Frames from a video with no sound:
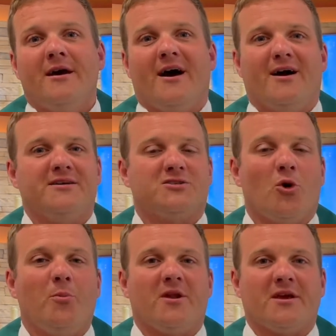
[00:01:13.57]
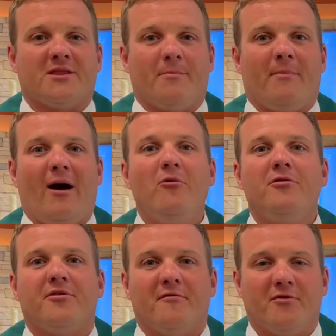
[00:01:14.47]
He's opening the
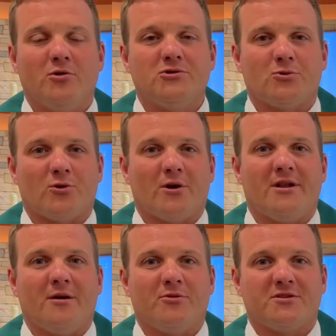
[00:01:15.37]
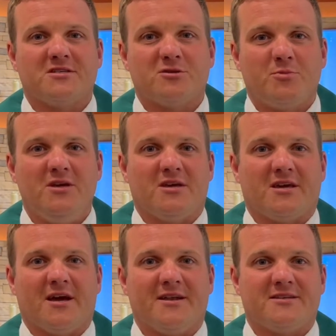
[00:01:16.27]
mouth of those who are unable to
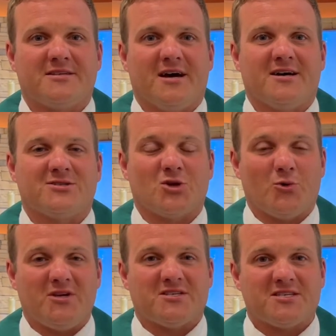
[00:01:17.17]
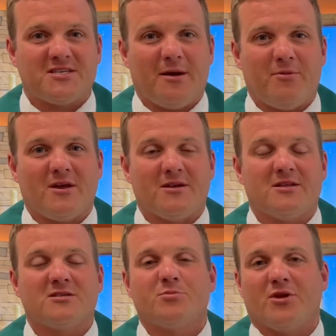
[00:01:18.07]
speak. And so he's stepping into
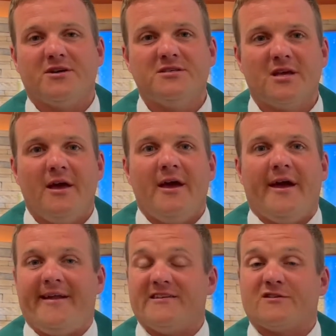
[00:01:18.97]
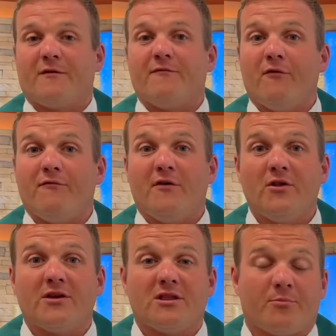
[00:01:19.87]
this place, and he's
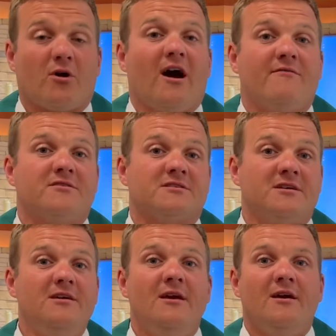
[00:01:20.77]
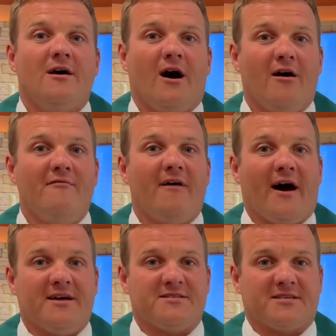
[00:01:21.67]
fulfilling the prophecy of
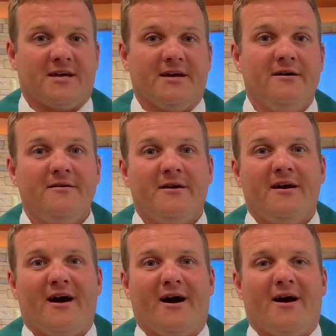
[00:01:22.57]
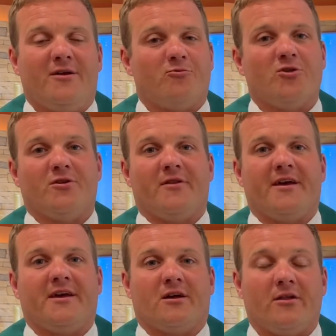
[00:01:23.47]
Isaiah and really
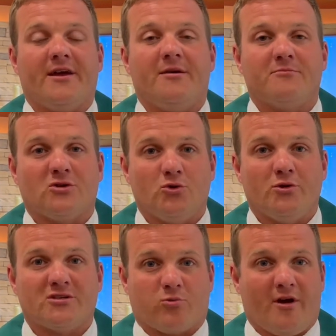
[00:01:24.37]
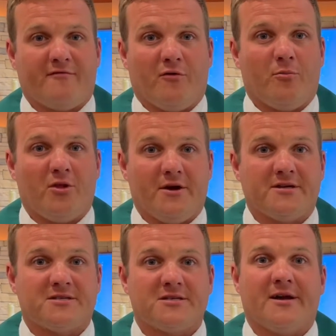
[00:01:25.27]
laying claim to his rightful
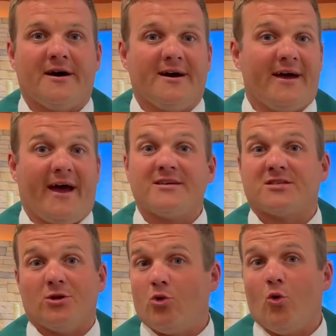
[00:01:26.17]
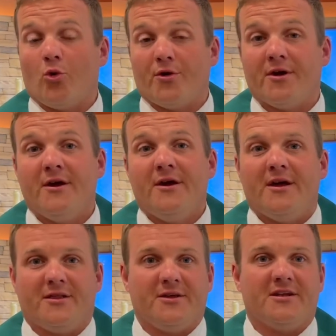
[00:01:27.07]
place as the Lord
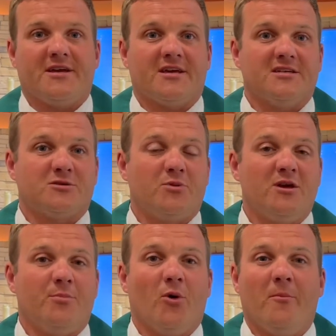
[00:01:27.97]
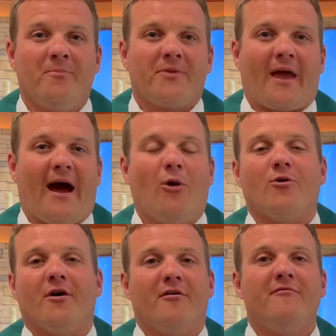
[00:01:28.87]
in leading his people
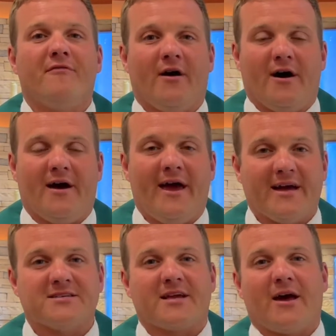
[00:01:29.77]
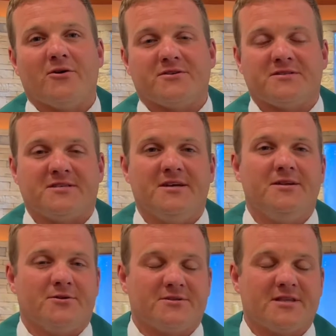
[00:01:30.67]
out of exile to
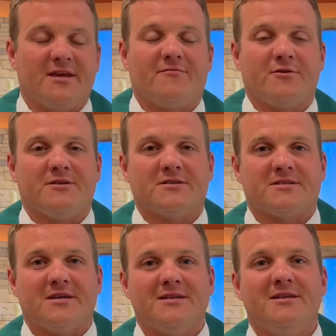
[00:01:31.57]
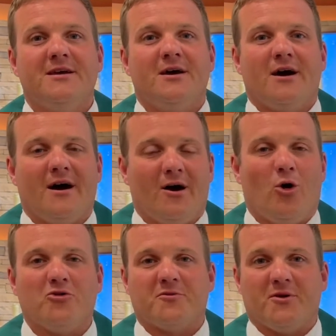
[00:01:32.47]
sin or slavery to sin,
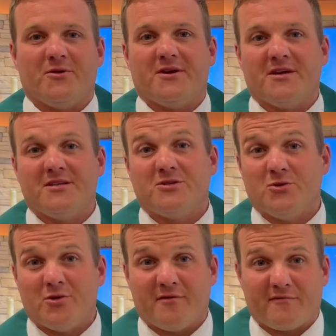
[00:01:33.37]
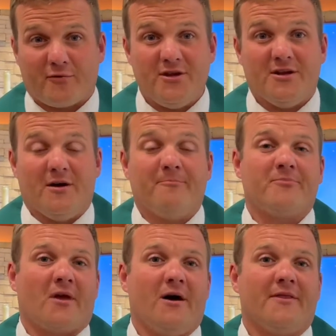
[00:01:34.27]
ultimately into the
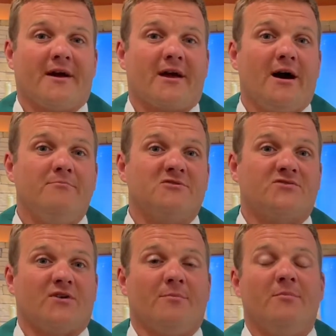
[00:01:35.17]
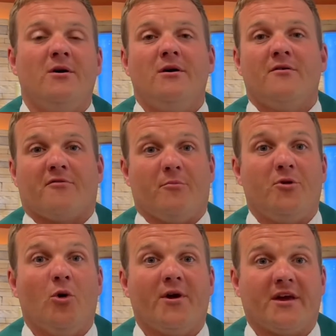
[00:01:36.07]
freedom that comes from
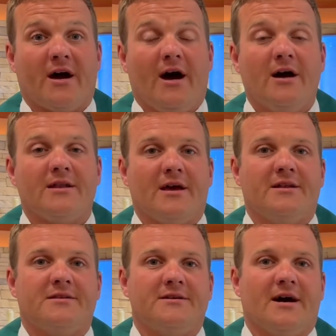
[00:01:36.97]
knowing God, and